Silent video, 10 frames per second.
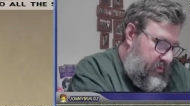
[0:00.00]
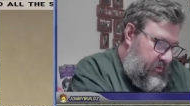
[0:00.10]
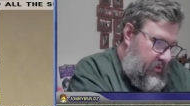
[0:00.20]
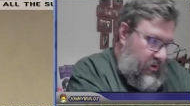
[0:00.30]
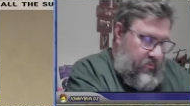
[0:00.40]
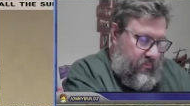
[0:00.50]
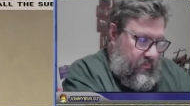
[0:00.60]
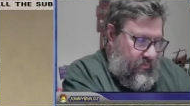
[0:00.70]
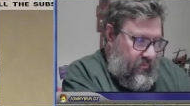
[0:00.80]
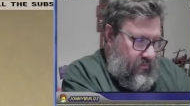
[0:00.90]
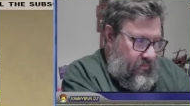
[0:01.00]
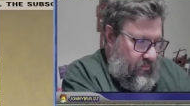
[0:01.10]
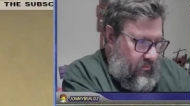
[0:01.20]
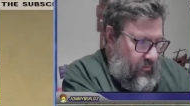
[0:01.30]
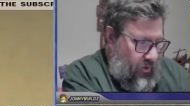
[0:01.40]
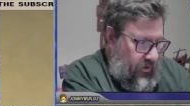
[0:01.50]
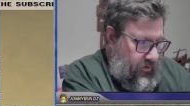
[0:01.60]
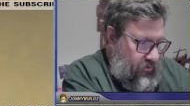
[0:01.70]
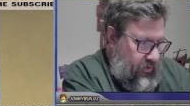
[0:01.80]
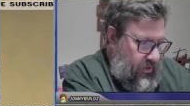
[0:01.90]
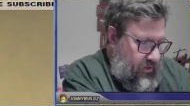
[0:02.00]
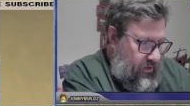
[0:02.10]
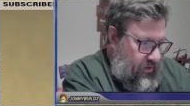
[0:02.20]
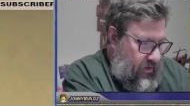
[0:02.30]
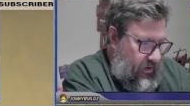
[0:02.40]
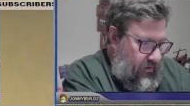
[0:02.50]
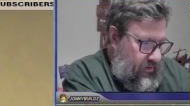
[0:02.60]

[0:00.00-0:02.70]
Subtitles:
Oh, Mario's ready to connect.